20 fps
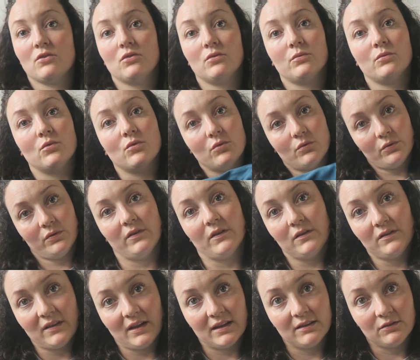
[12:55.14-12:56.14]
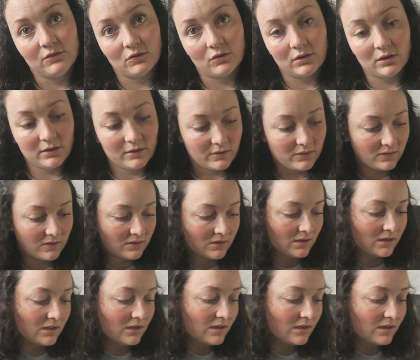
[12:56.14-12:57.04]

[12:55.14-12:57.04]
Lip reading: got were also $10.